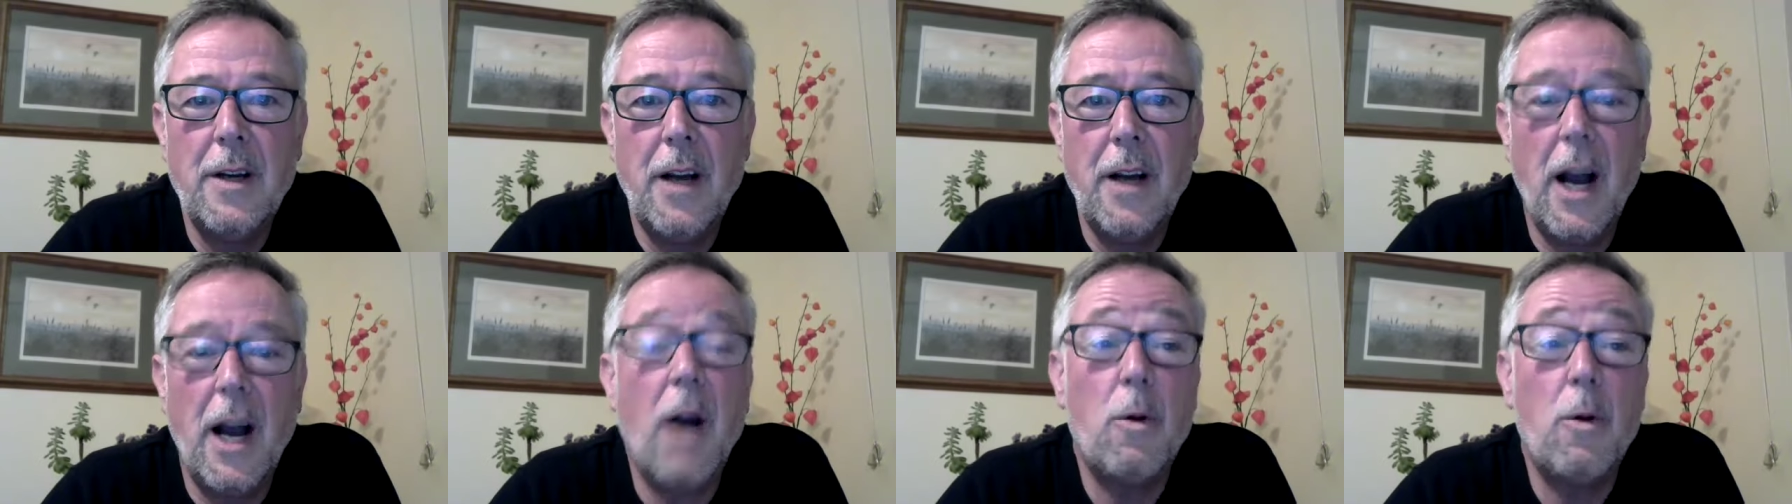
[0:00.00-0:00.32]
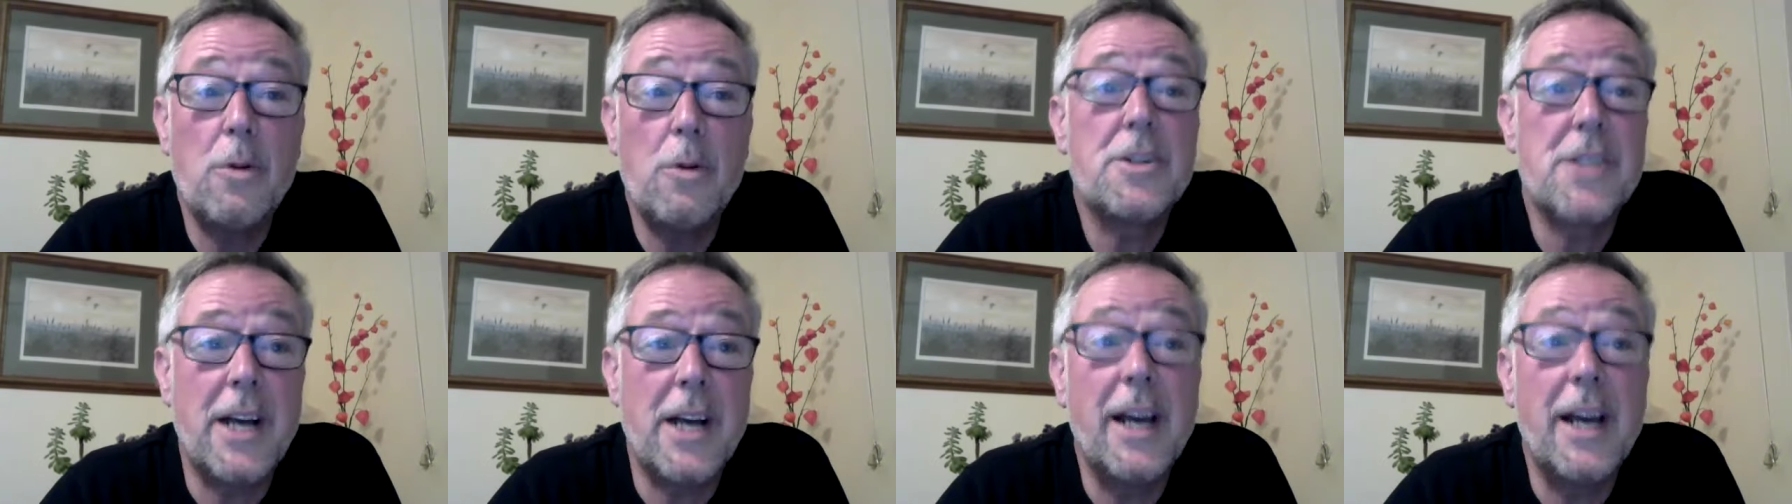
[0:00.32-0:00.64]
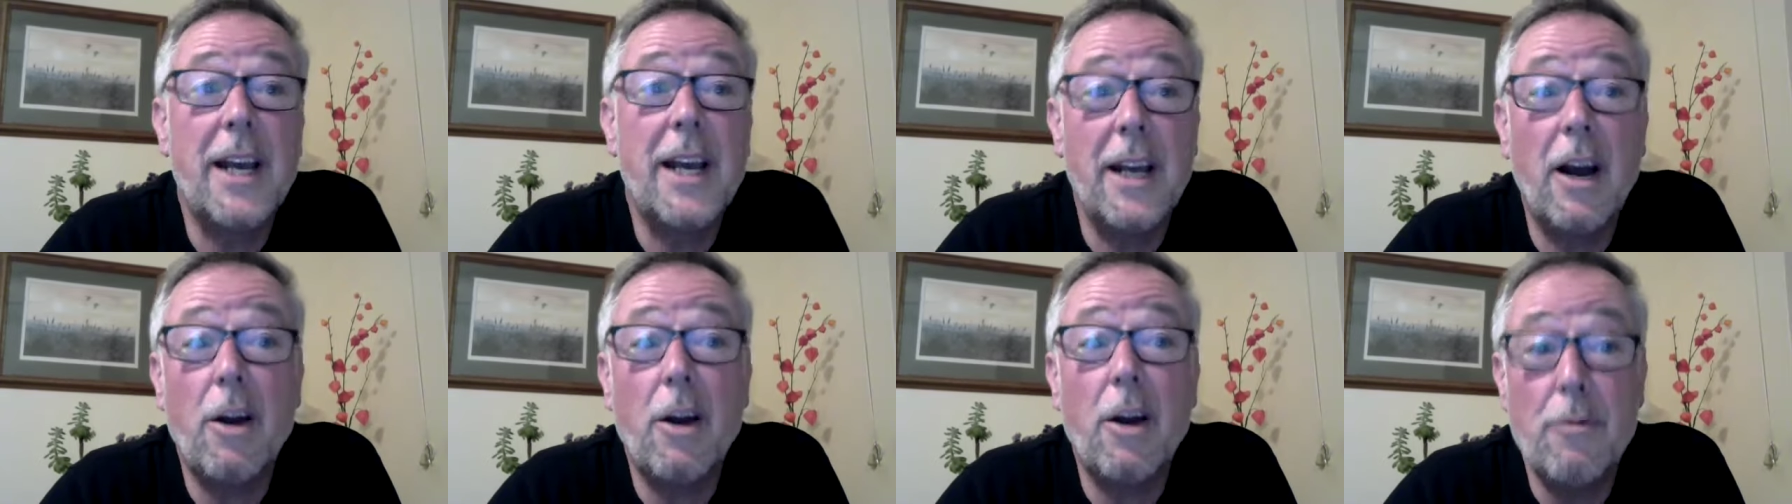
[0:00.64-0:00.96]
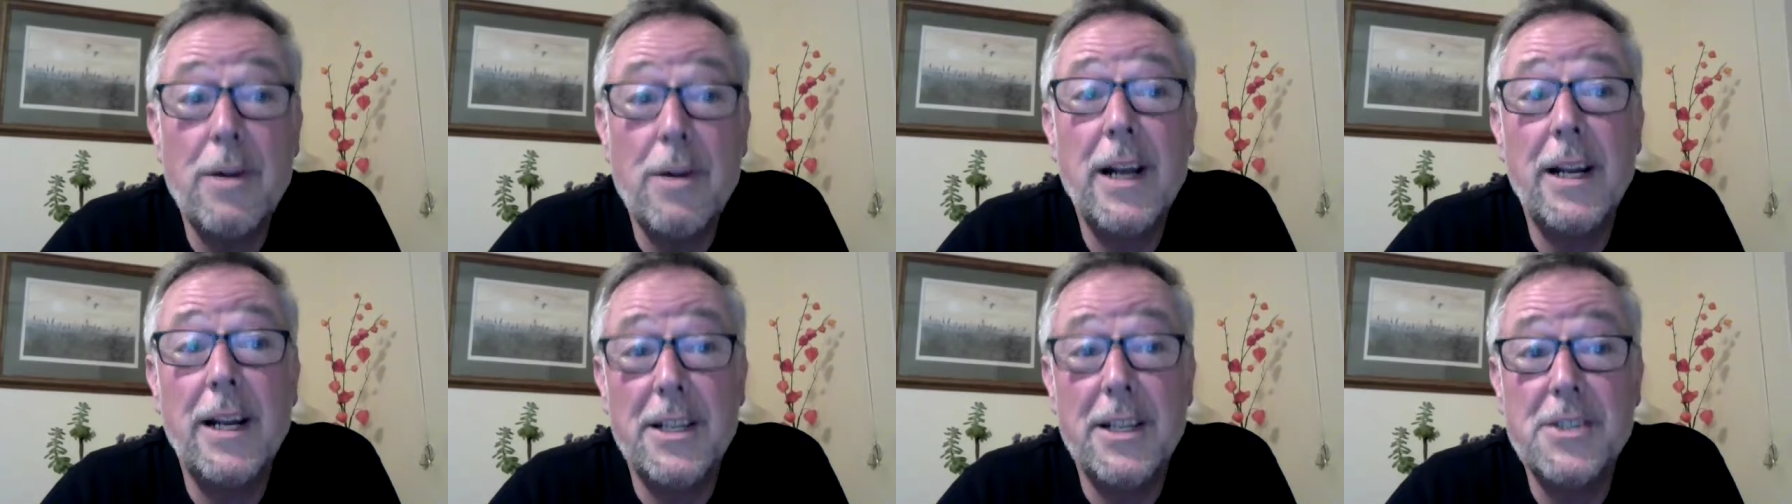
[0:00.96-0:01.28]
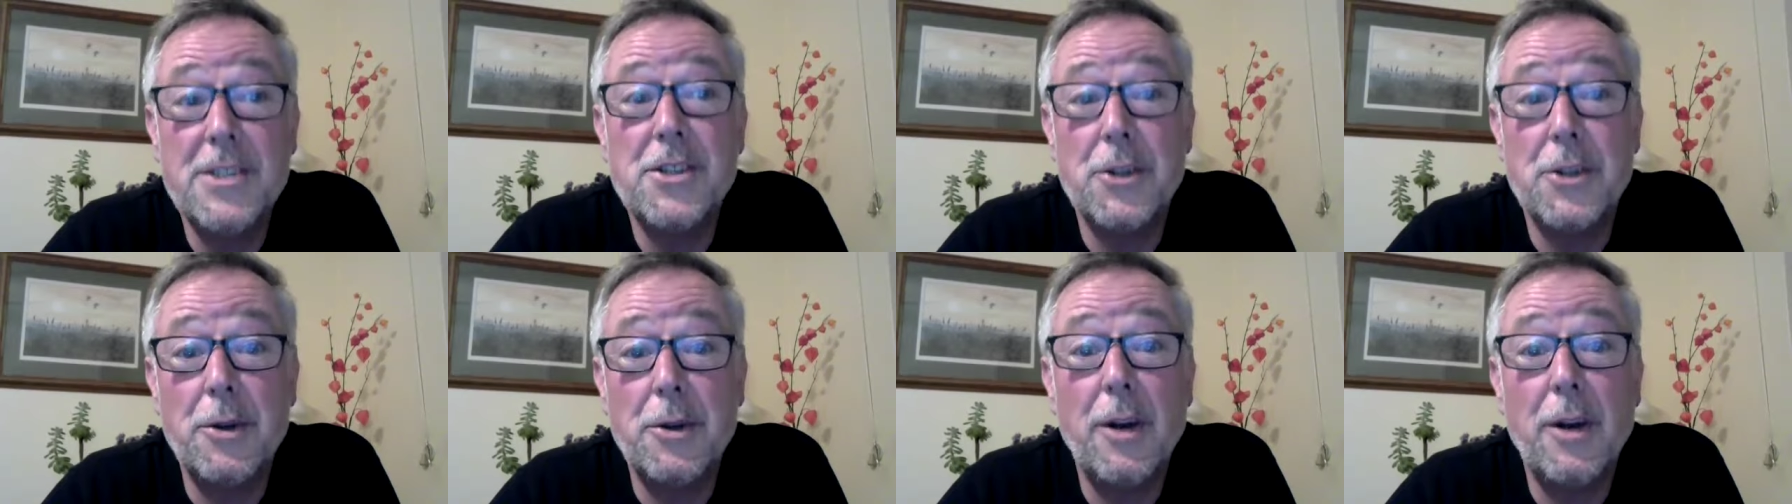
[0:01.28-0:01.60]
I will say I really
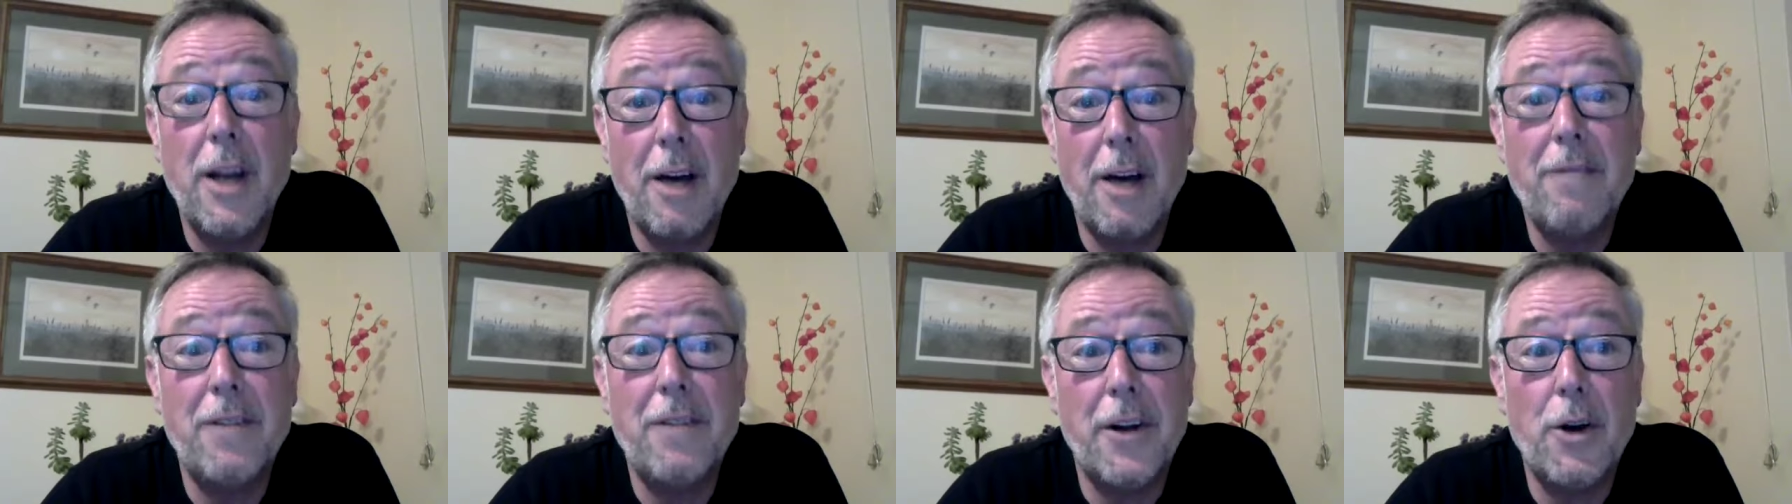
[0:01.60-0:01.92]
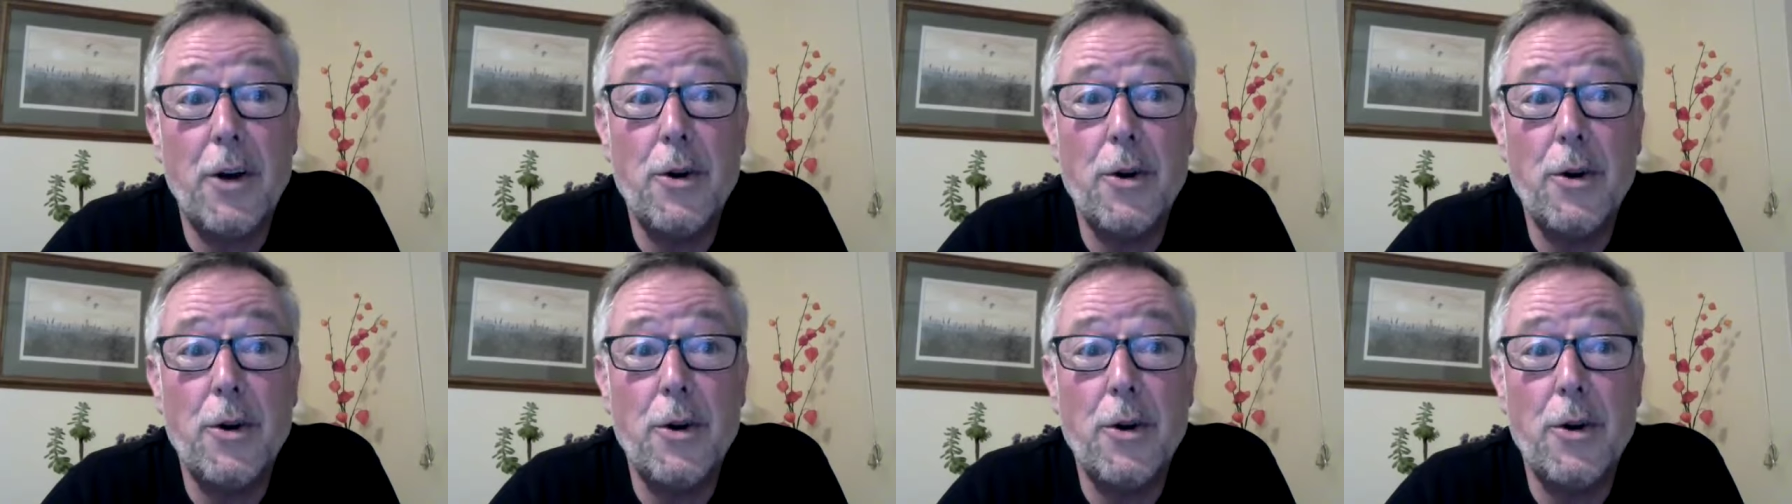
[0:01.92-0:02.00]
do love an